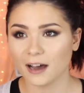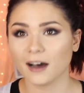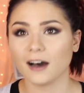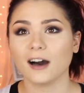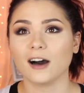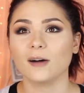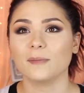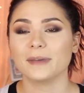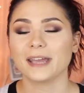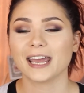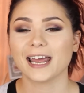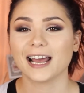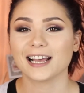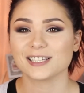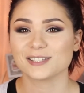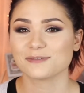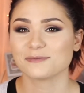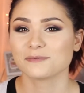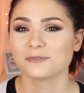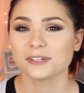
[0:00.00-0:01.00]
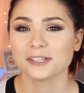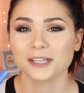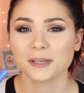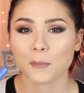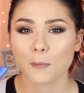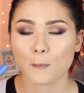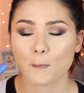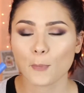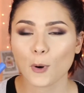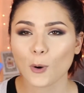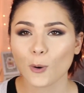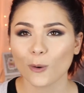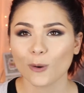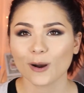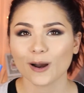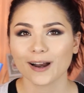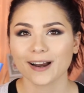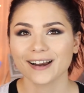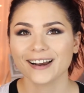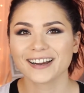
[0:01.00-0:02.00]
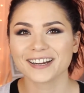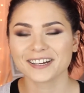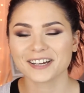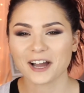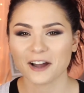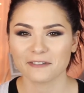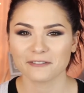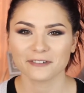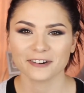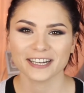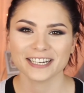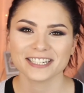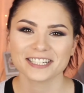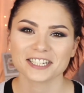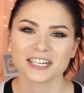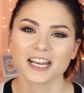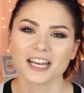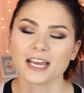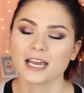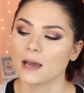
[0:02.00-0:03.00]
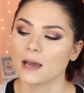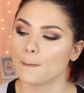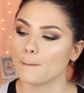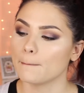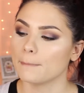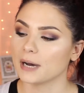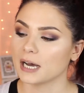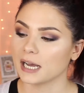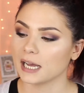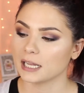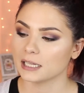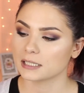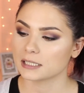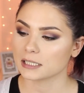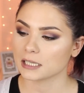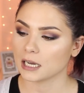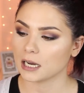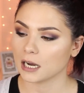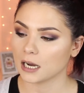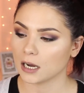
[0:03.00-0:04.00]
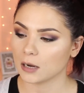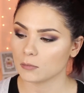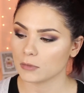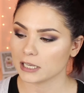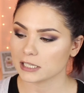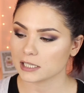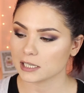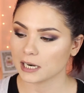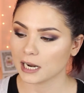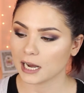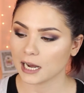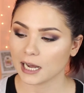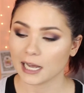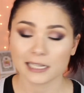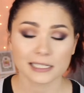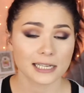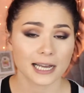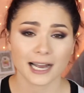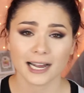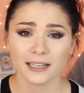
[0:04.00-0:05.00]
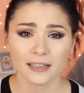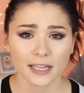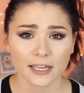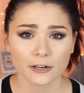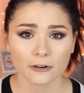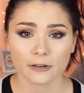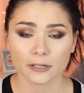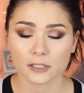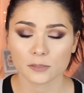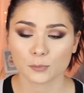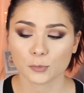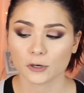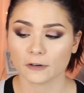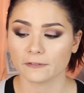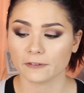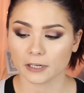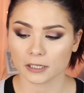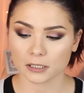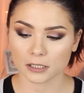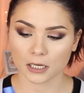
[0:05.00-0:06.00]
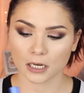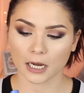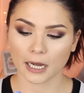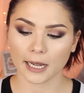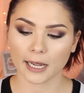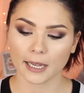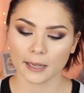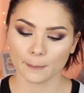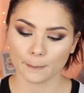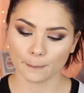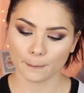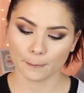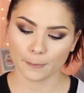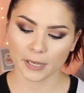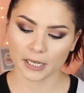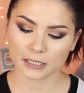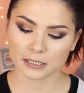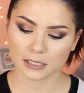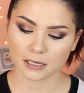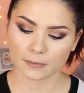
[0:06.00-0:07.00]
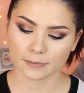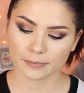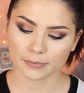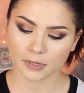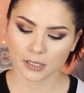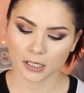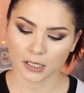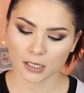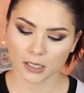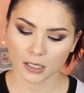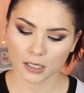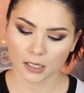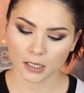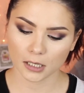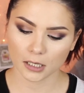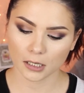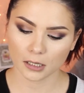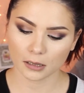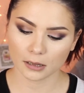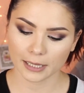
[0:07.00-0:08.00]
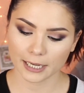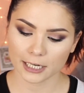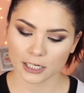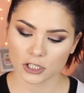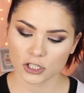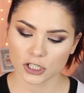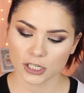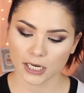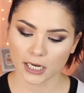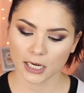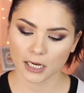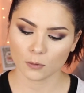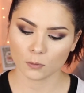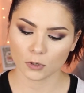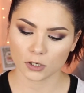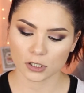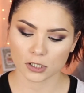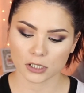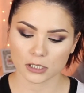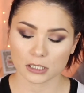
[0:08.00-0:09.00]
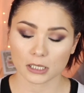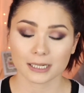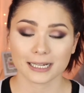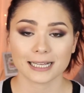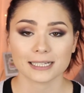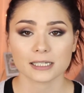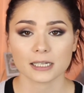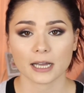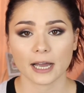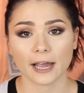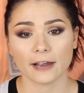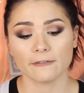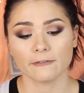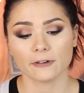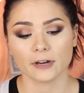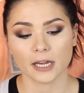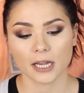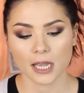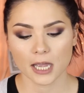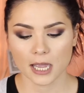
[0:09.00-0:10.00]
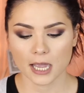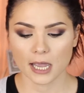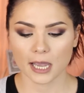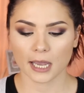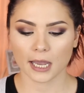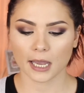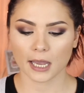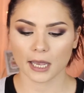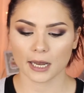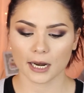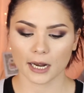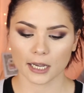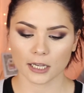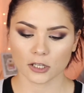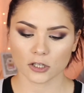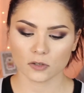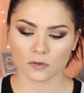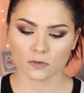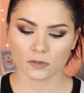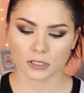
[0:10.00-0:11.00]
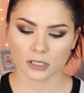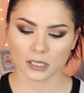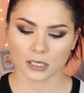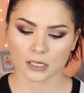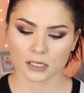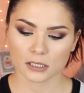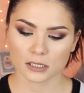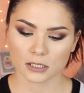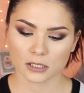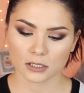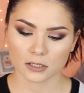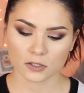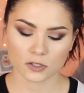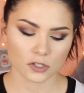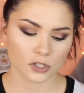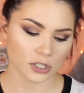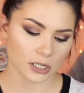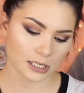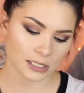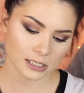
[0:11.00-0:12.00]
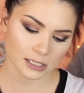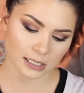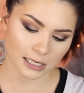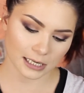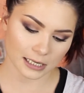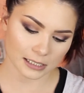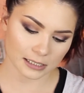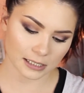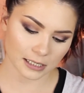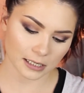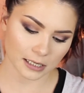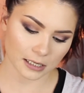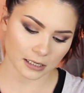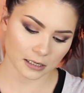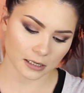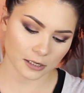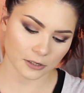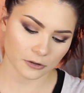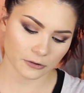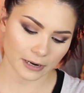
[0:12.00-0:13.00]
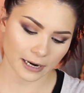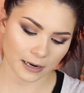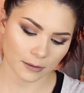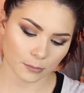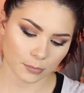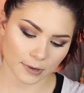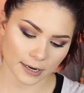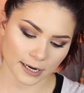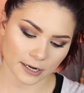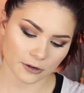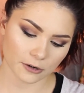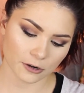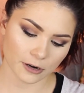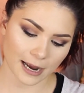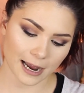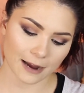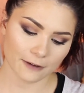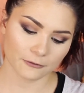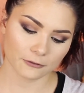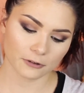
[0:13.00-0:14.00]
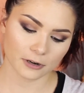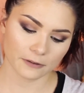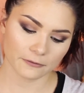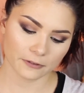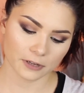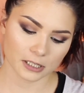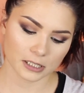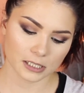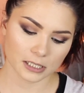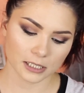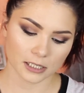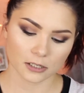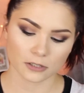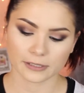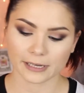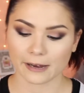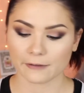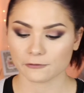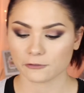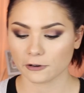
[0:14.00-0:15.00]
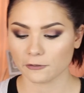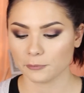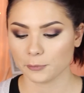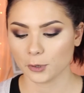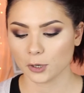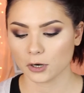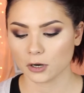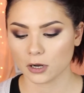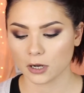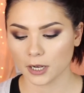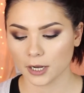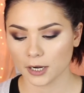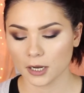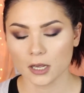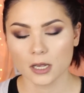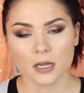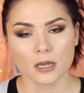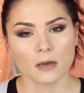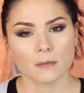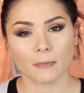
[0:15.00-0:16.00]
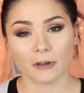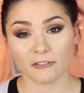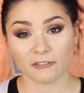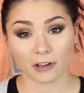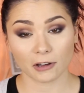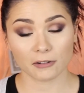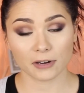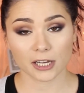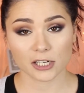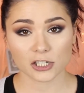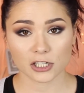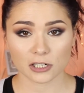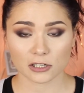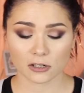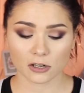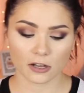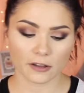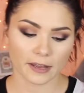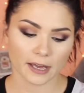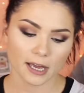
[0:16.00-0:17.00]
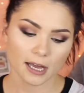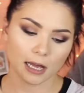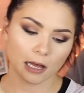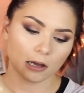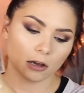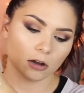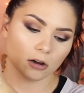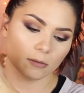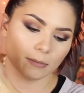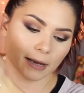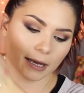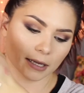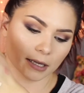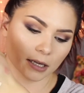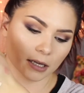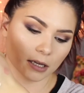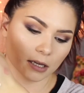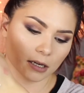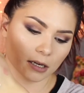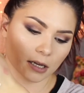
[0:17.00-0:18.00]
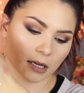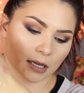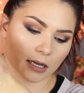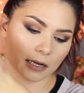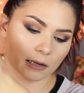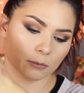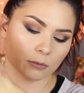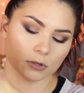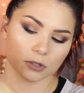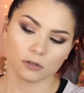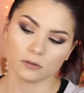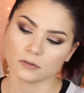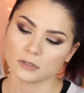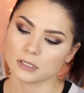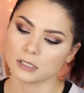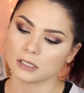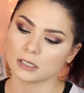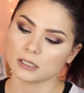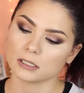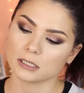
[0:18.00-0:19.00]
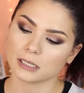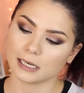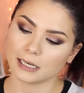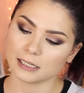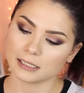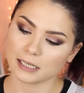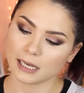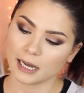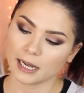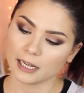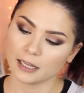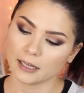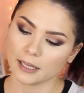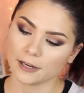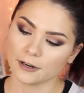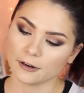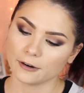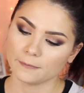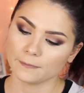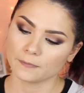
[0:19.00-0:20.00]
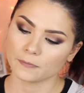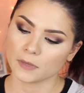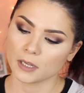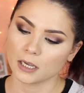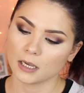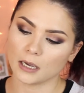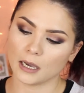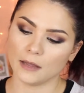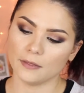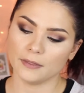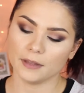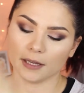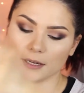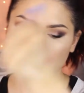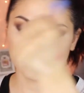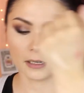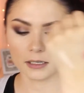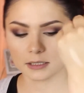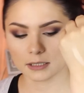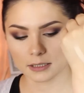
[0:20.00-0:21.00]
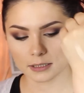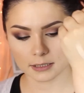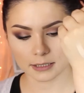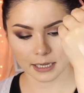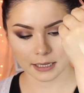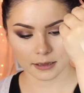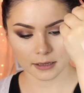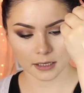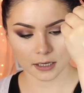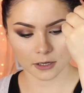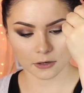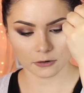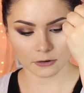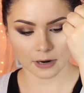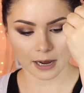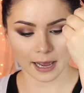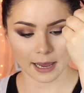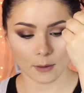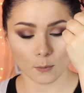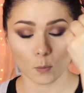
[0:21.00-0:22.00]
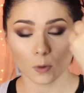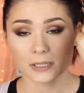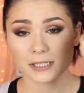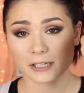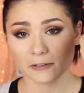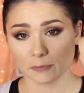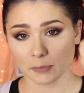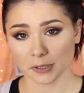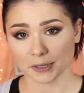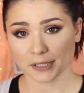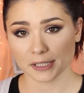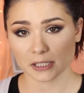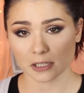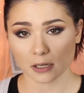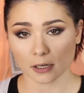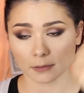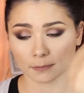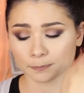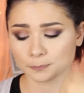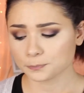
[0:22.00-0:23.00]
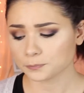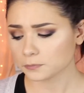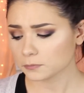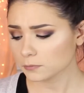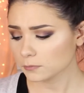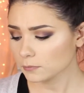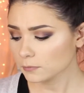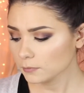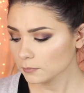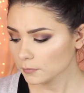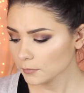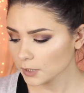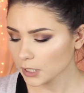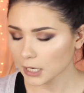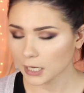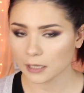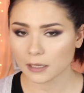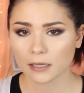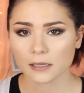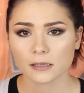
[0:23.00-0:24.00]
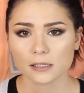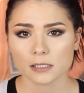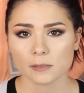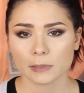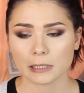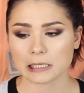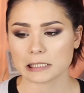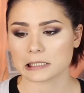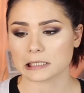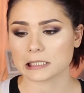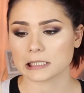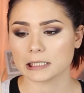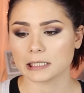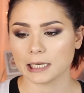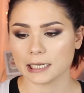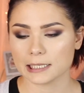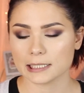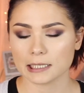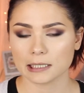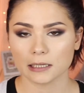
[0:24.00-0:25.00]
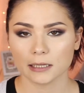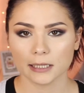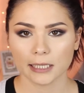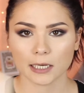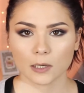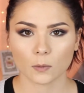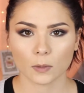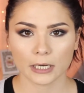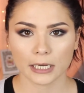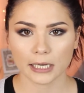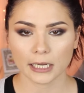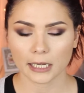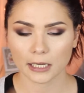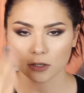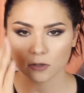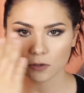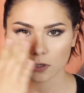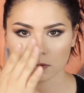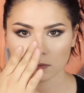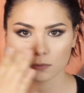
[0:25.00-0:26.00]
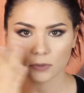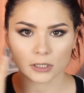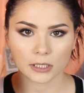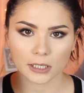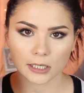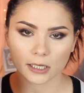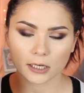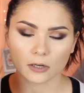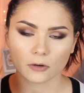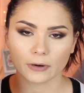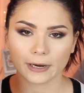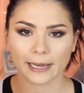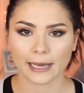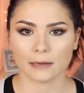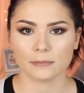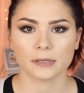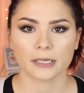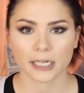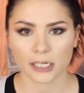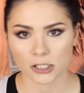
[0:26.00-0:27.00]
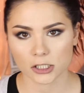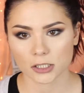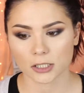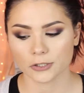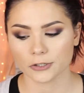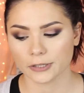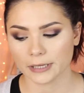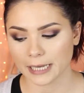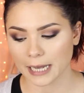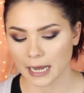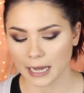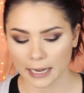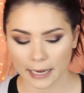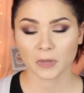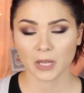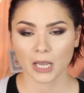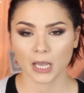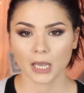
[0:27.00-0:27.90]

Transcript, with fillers: It has really poor coverage, but as a highlighter, it's perfect. I picked up the lightest shade, which is Classic Ivory, and I use this just as like an under eye brightener. After I've concealed, after I put on my foundation and all that, I'll go back in and I will use this as a highlighter and then set the under eye once I put this on. I like this because it's nice and liquidy and you can really get a great application under the eye.